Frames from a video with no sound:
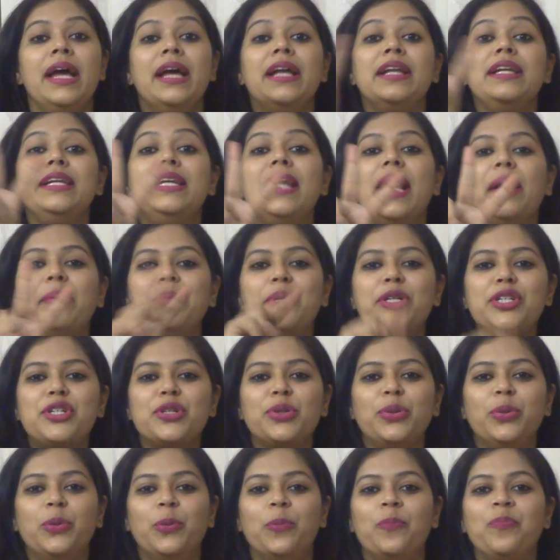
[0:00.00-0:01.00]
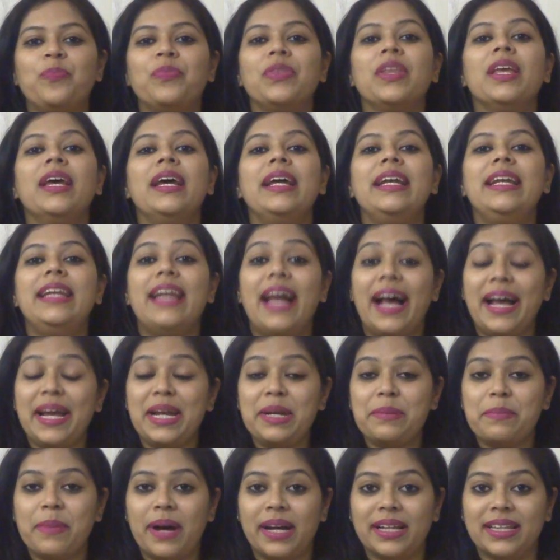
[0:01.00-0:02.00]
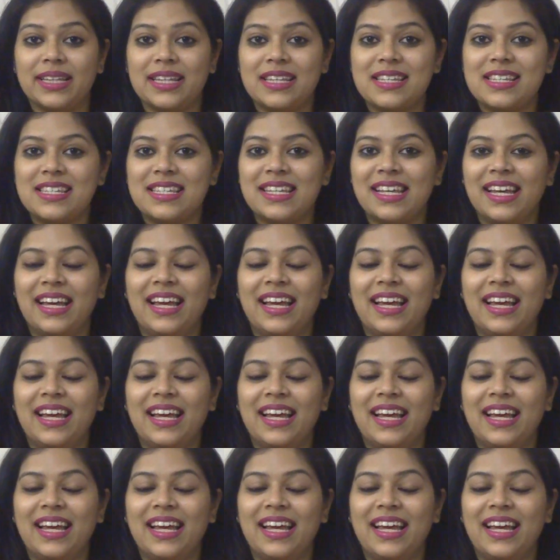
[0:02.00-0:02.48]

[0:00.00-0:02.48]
Number two, Nine Months.